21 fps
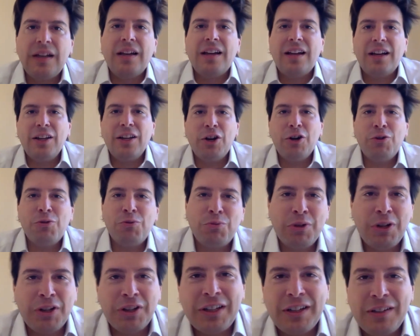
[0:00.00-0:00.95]
Hello,
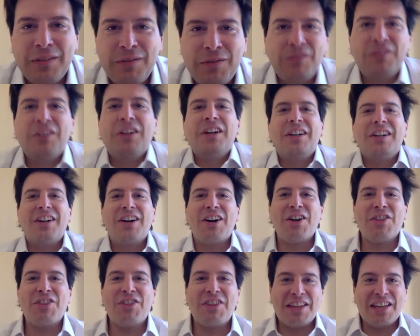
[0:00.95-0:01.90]
welcome
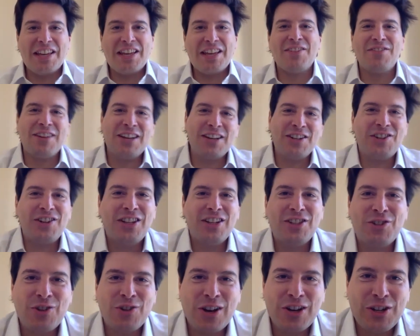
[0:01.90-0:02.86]
on the Innovation and
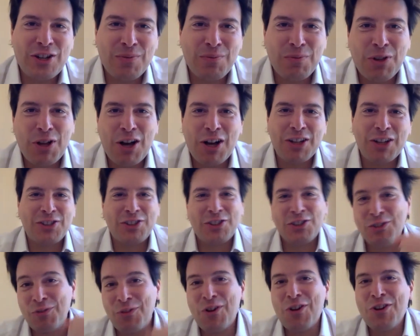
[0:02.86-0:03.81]
Strategy
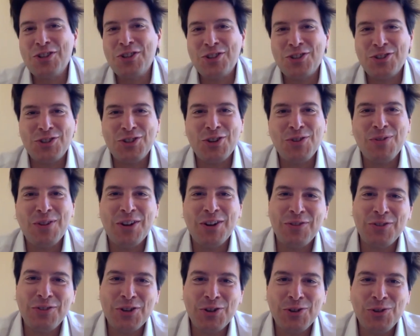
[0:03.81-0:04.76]
Blogs' first Zoom
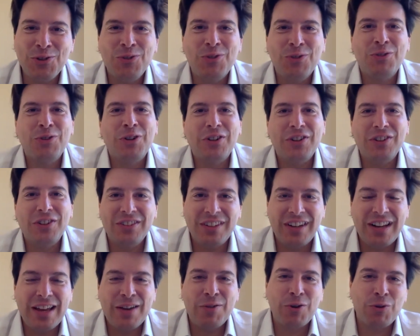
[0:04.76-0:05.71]
interview.
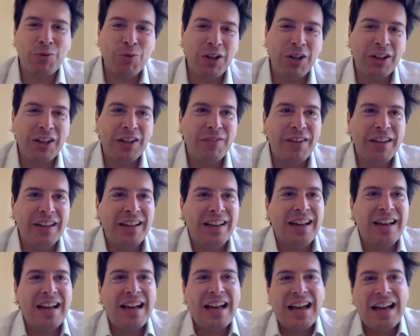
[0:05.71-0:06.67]
Today we're welcoming
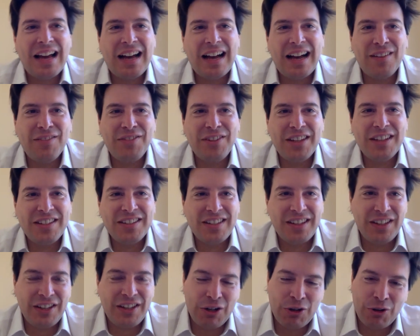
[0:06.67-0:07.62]
Javier
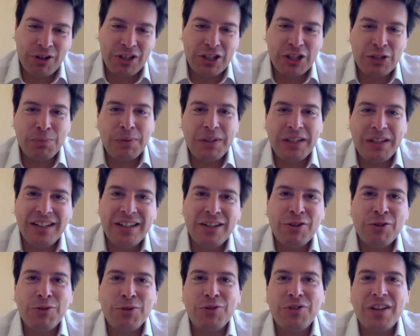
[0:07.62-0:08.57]
Cedillo
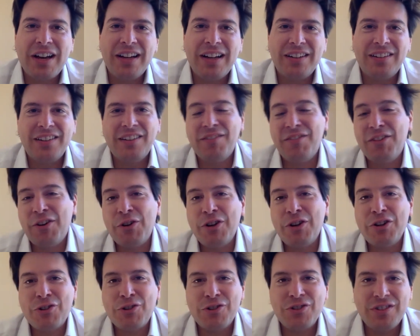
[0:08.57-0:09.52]
Espin, who's got a very
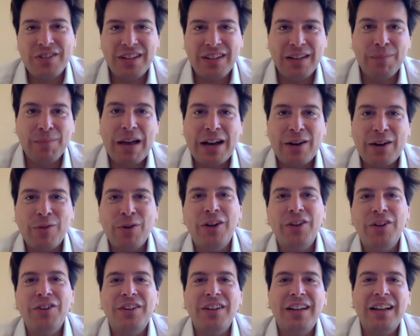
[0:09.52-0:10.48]
interesting
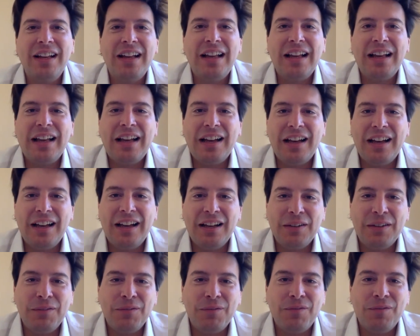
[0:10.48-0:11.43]
background.
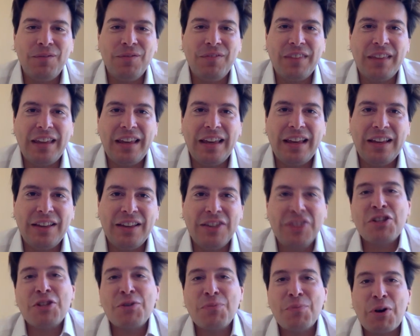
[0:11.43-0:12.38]
And
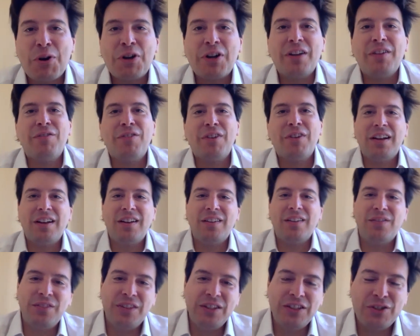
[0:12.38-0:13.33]
this is part of
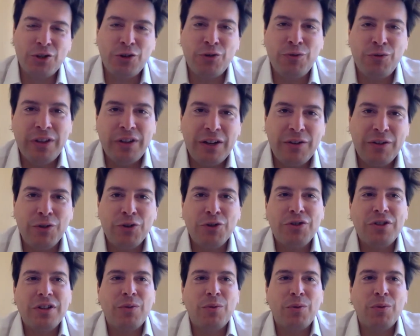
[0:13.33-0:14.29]
the Zoom
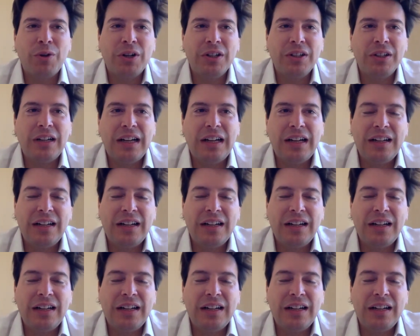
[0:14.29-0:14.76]
interviews that we're